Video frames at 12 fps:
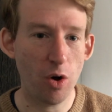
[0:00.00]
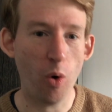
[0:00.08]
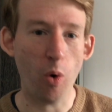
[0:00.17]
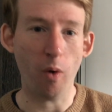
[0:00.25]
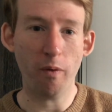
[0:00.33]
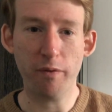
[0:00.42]

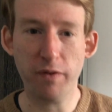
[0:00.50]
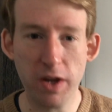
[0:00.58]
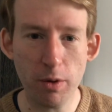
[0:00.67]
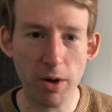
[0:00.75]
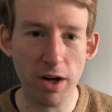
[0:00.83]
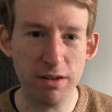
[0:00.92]
or
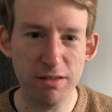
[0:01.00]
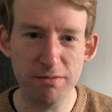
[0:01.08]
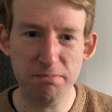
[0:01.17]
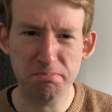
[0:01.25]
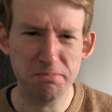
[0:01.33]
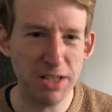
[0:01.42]
fewer.
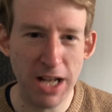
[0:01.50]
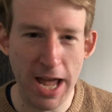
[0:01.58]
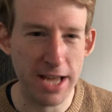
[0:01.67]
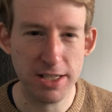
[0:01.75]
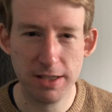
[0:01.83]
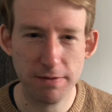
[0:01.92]

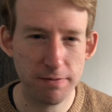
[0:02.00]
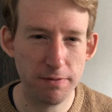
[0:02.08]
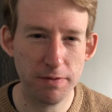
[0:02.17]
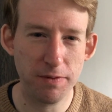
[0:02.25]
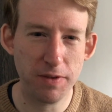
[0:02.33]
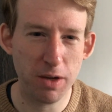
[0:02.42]
Less,
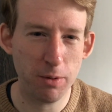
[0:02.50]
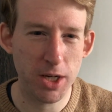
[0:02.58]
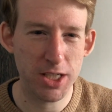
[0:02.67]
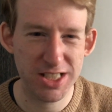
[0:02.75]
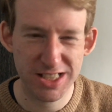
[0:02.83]
fewer.